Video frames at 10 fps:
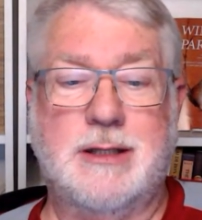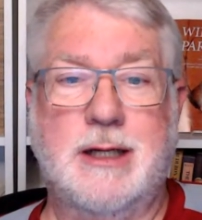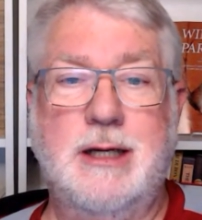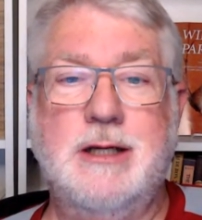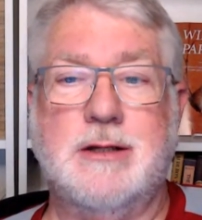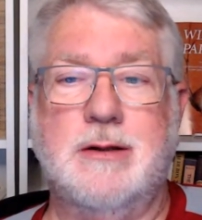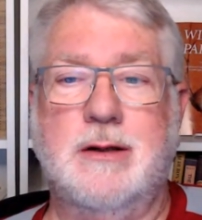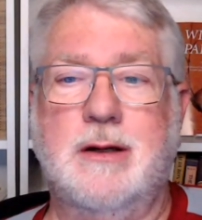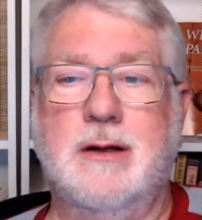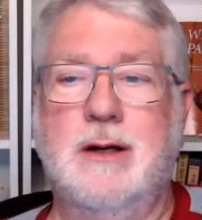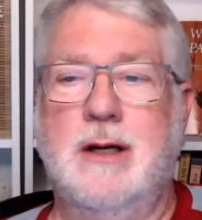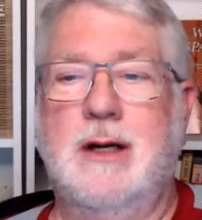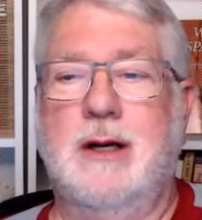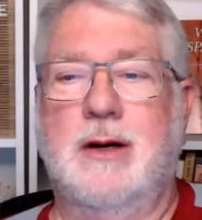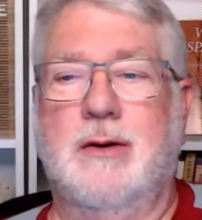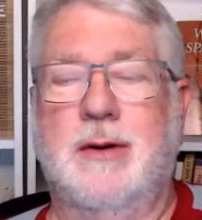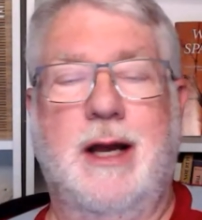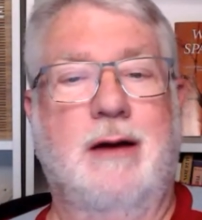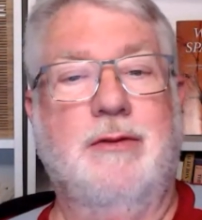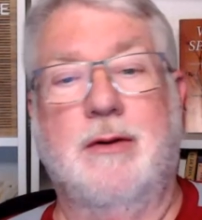States, we
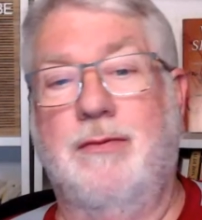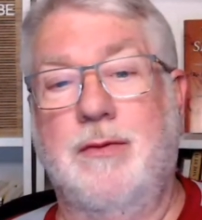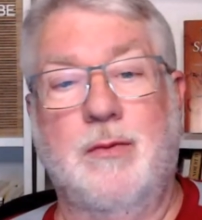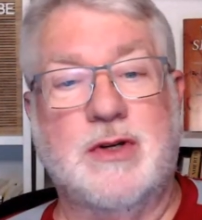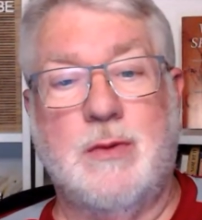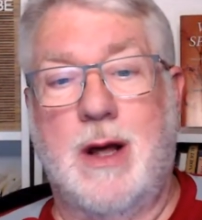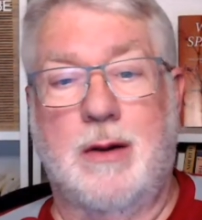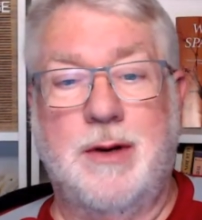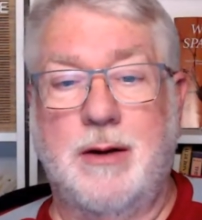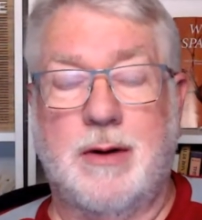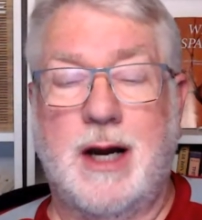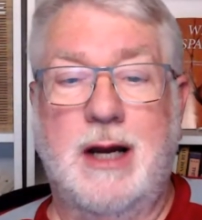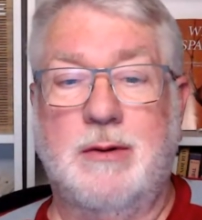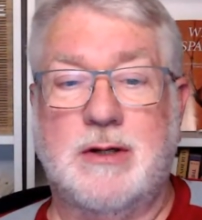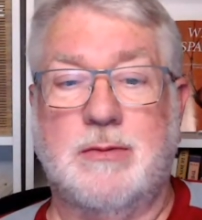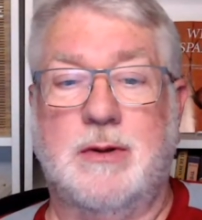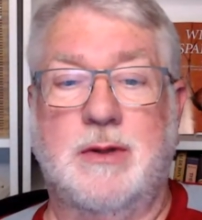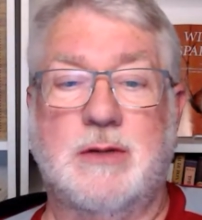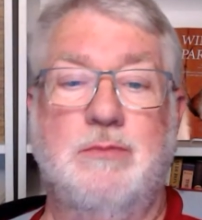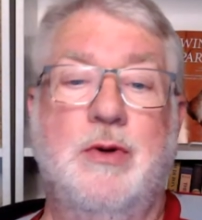have the swallowtail kite, which is one of the most